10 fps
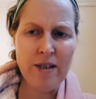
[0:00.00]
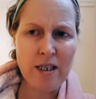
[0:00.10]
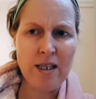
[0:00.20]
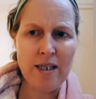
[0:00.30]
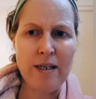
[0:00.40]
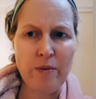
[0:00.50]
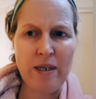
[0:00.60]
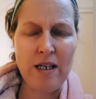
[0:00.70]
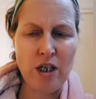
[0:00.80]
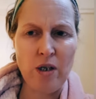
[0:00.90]
You know, this is the
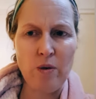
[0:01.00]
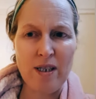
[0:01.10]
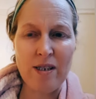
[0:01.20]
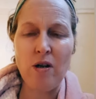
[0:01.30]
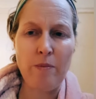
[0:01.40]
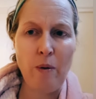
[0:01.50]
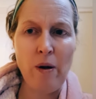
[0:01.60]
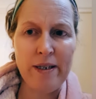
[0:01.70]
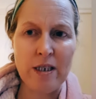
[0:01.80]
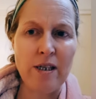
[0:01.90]
thing with EQ. She's
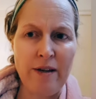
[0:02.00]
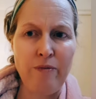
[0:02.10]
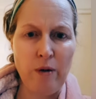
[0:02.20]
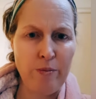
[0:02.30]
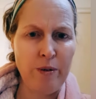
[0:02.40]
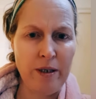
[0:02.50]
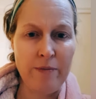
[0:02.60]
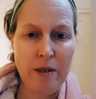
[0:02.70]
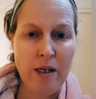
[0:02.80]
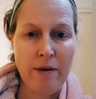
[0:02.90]
got a bias to
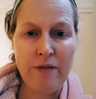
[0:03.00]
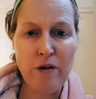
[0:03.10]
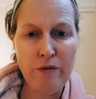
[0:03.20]
FYP.